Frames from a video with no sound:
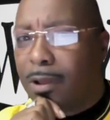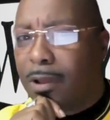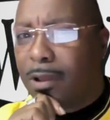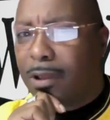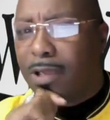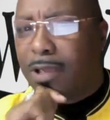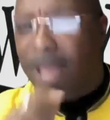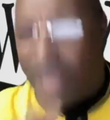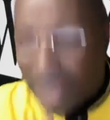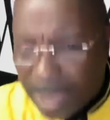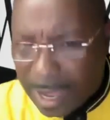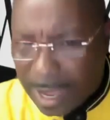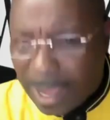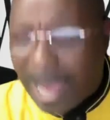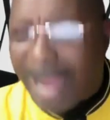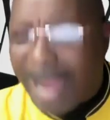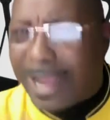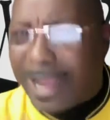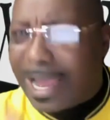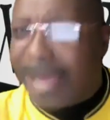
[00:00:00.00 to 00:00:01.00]
Yeah,
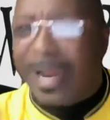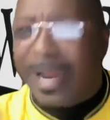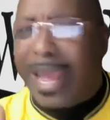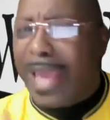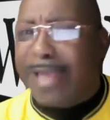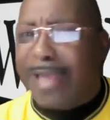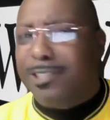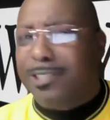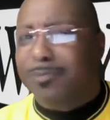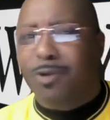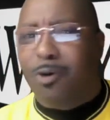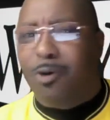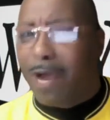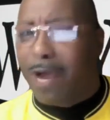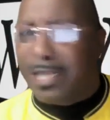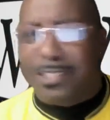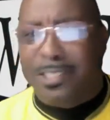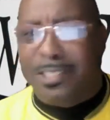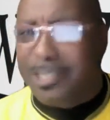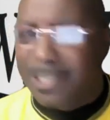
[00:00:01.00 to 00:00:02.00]
I got to ask some
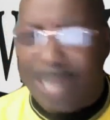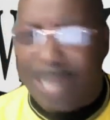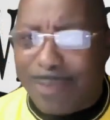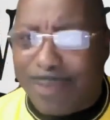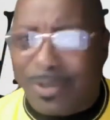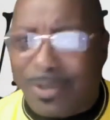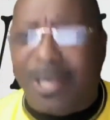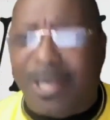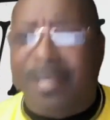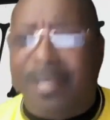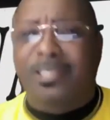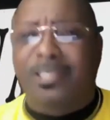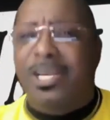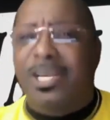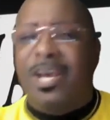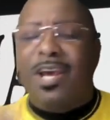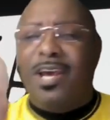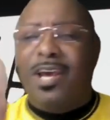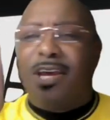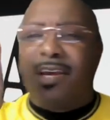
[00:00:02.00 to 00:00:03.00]
questions tonight because
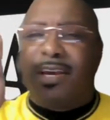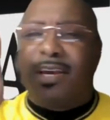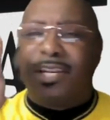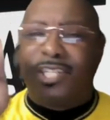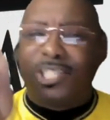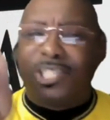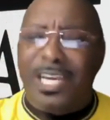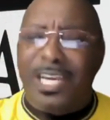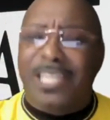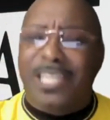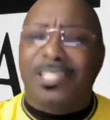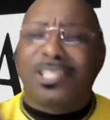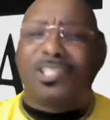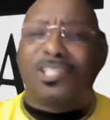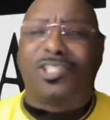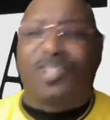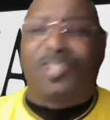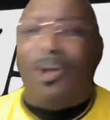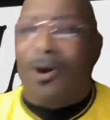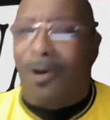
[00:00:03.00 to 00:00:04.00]
Jesus
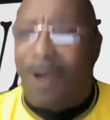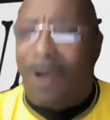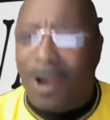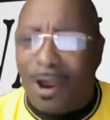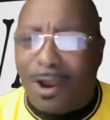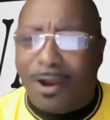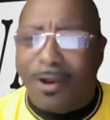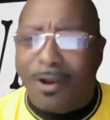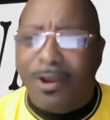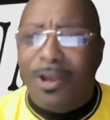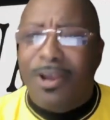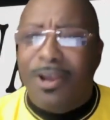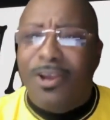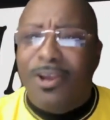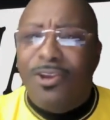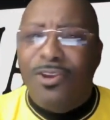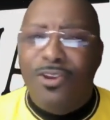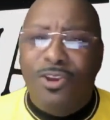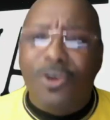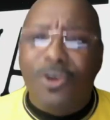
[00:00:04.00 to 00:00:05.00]
told her,
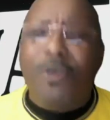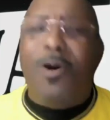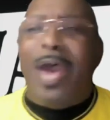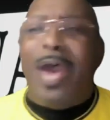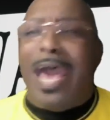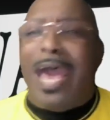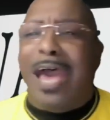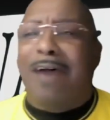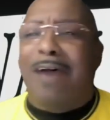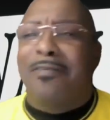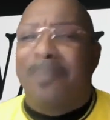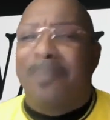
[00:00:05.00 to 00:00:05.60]
you have